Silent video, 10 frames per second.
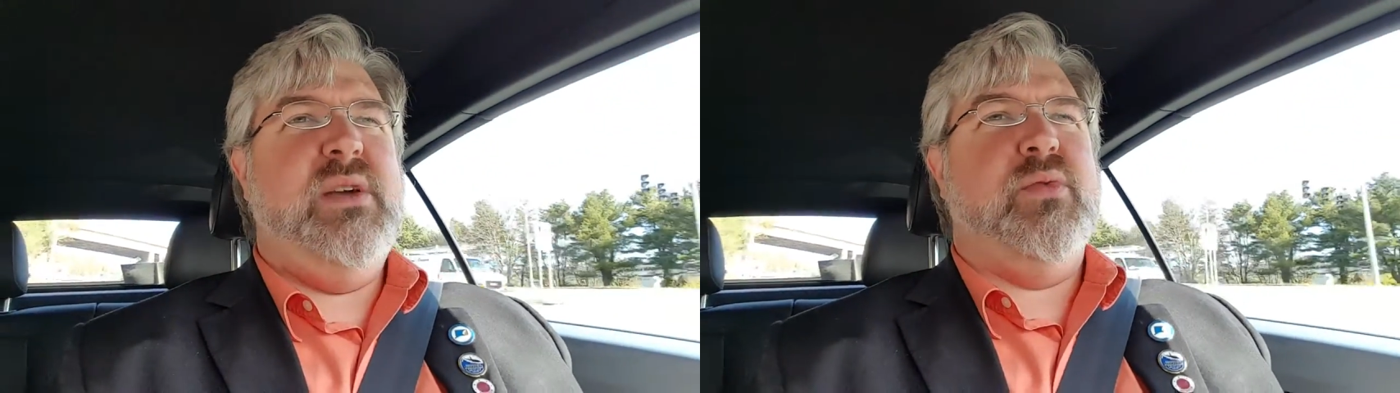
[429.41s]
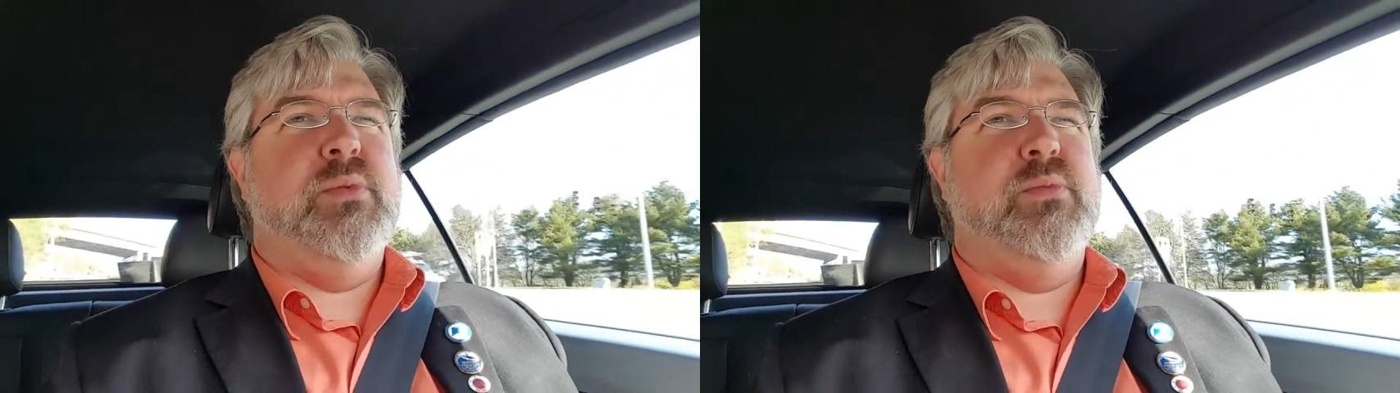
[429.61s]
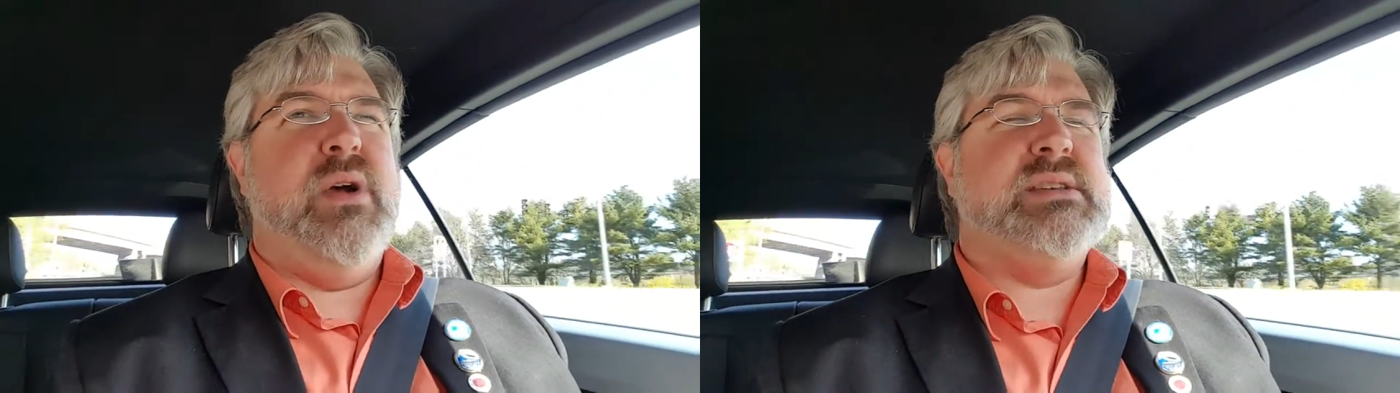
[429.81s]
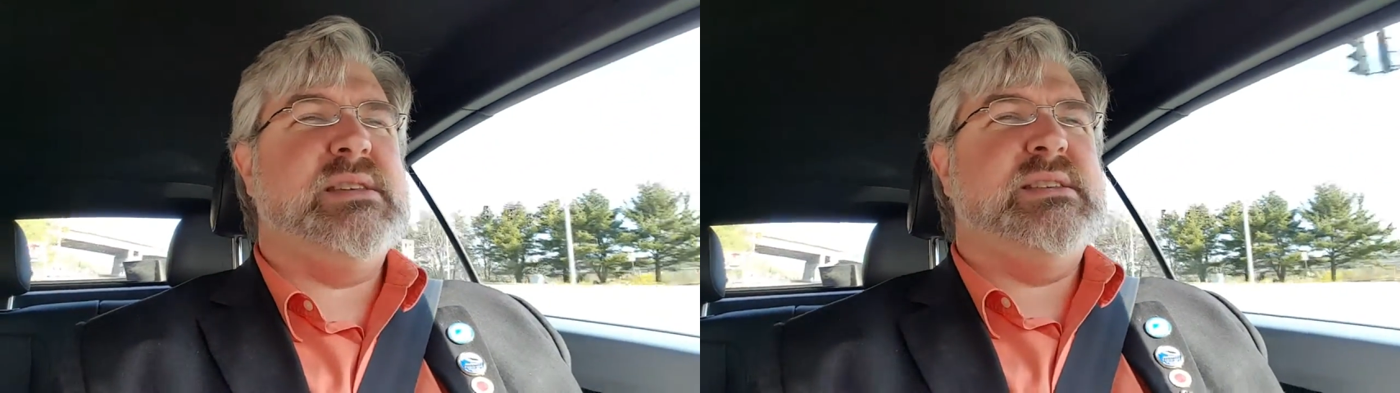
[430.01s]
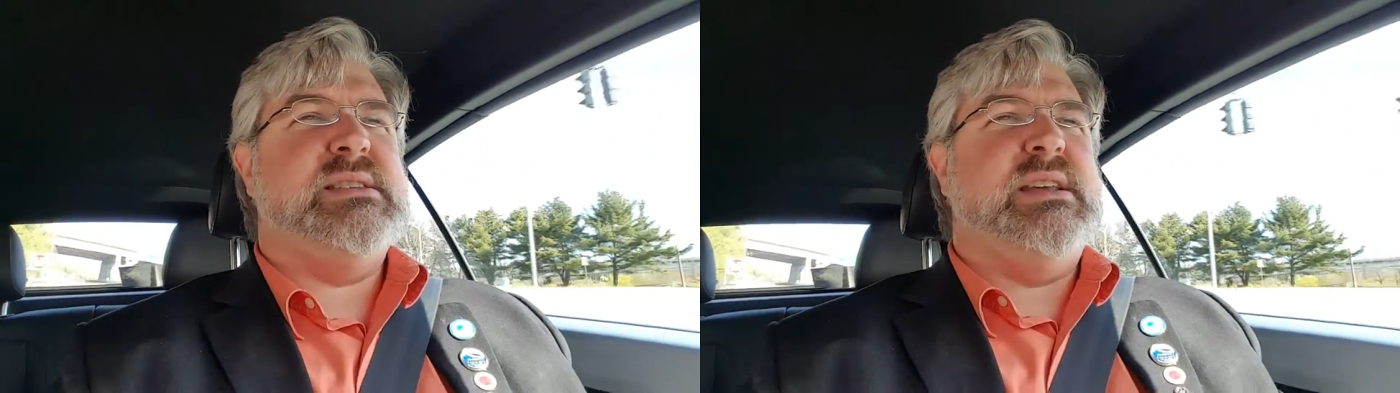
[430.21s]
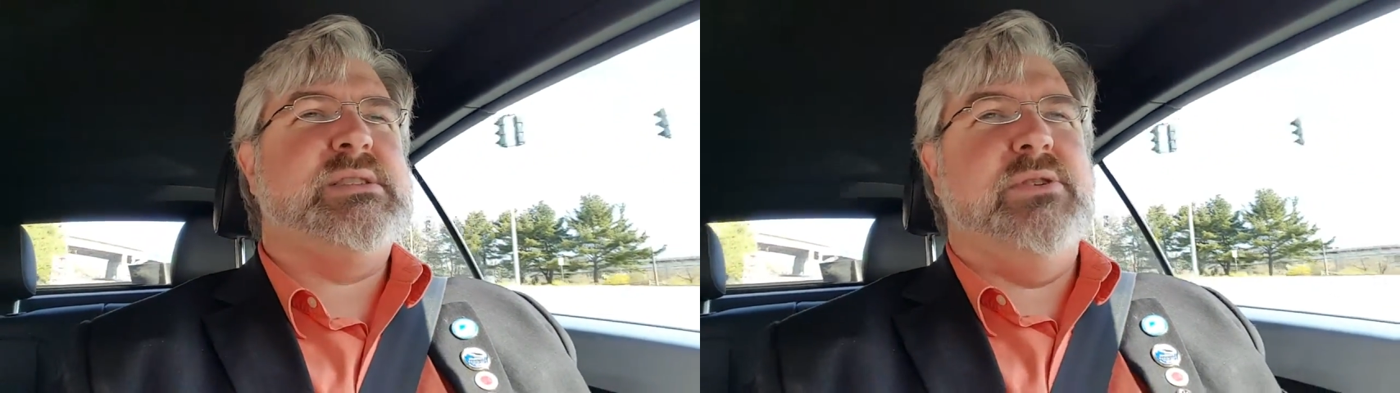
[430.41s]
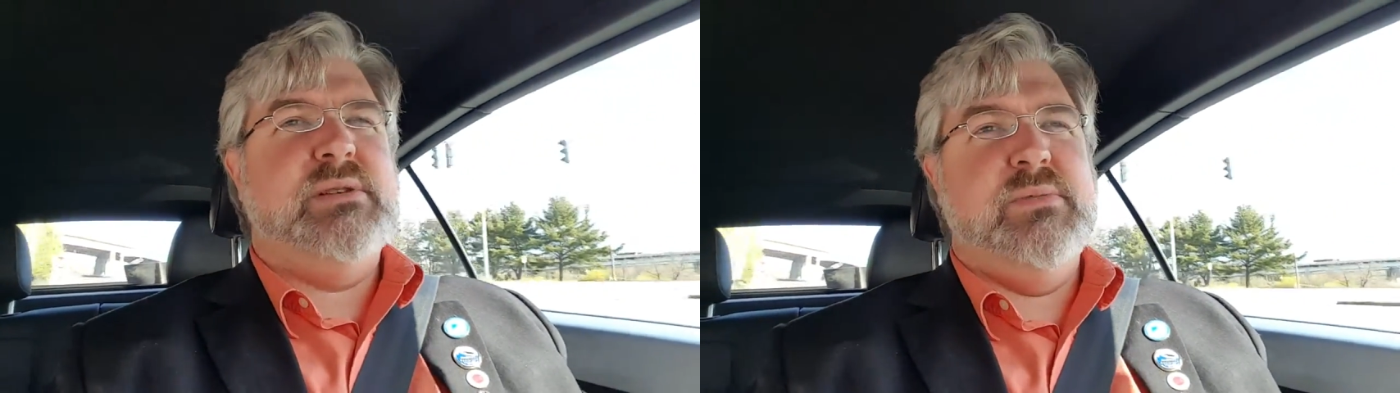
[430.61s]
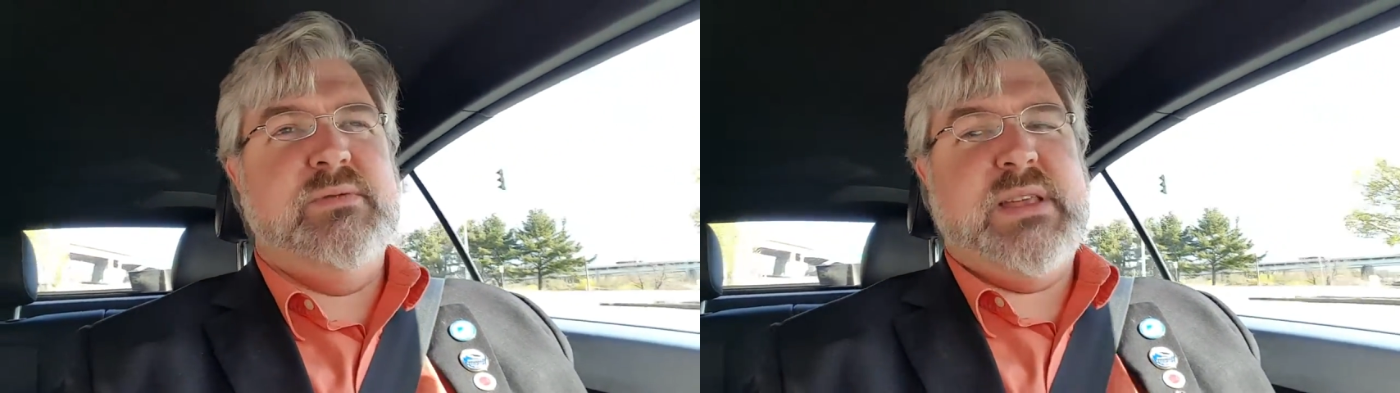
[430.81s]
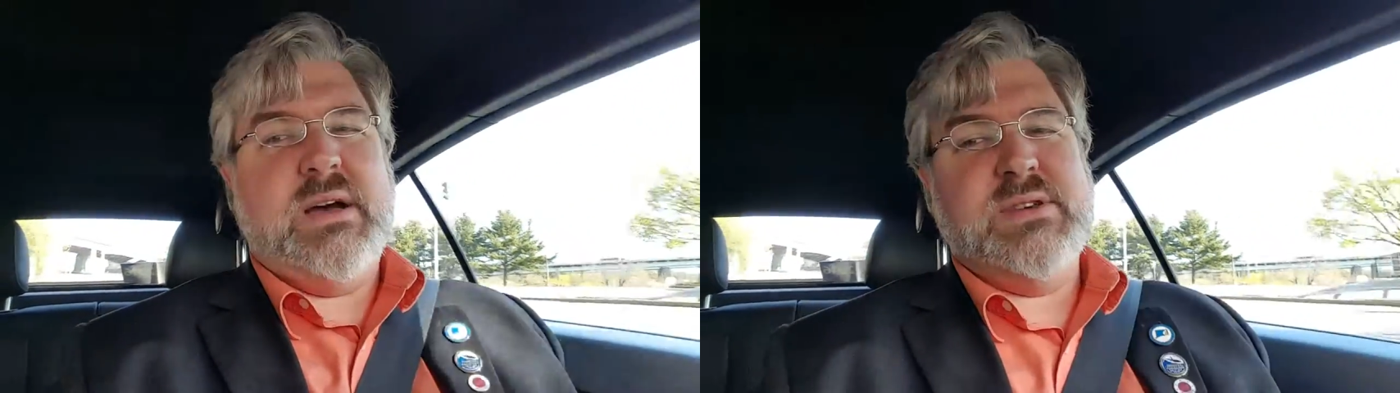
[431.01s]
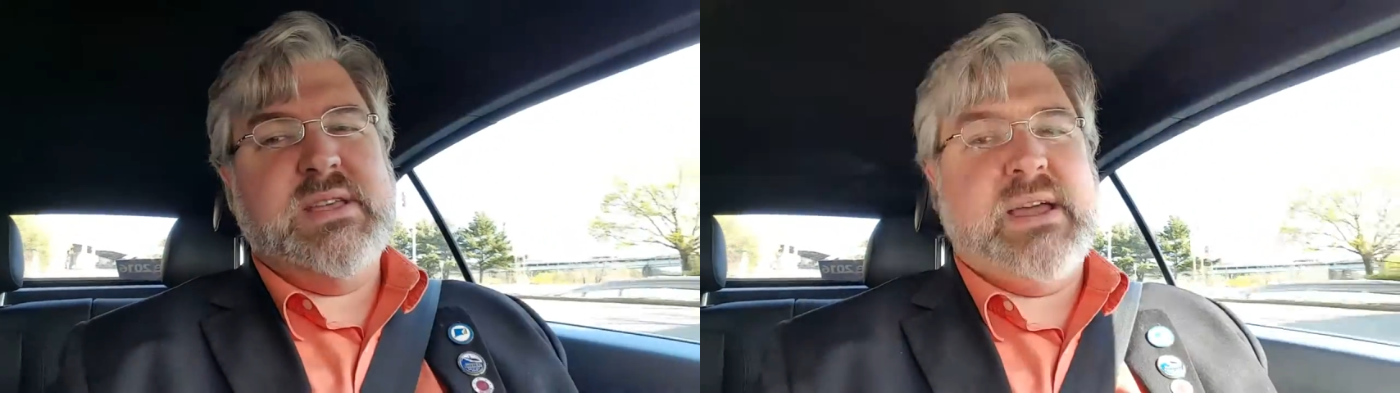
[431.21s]
from presidency, it's going to move
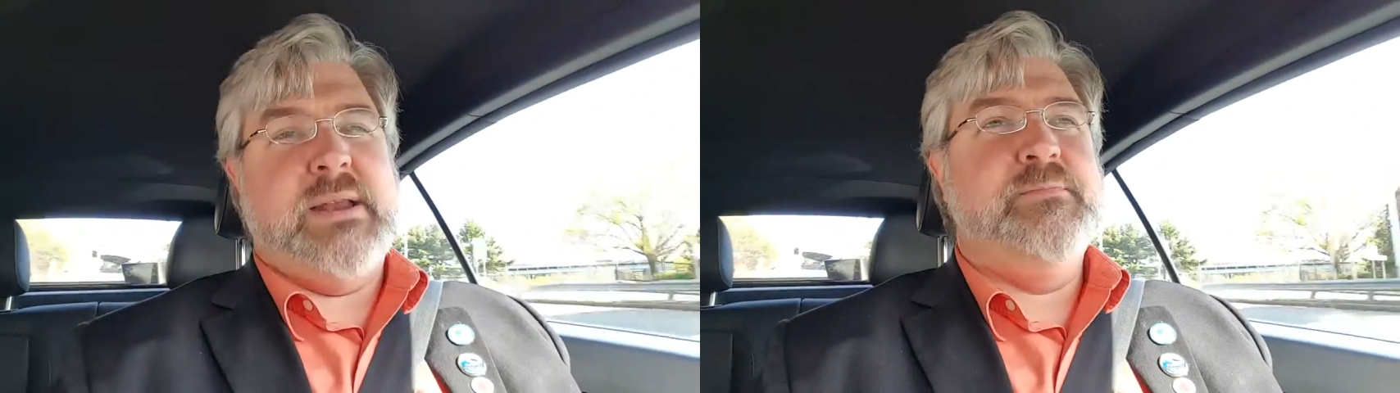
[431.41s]
down ticket.